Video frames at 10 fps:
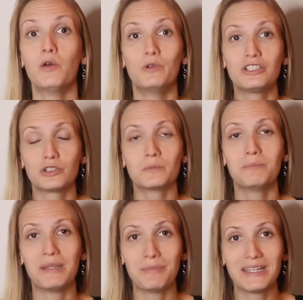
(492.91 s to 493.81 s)
which
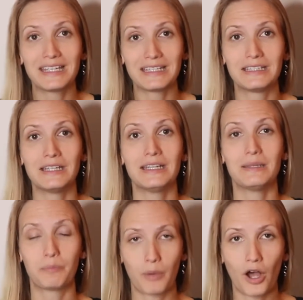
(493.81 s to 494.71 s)
may make it
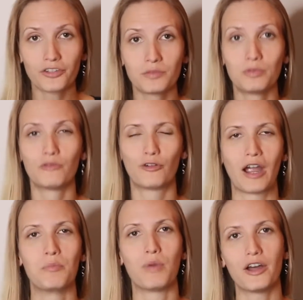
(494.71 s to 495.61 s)
possible for
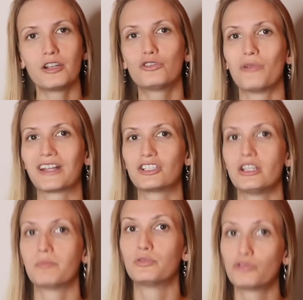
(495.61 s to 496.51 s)
our bodies to actually
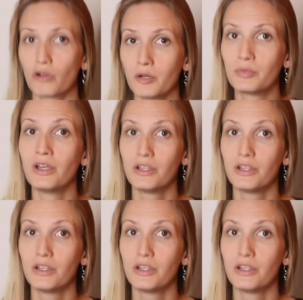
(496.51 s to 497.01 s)
absorb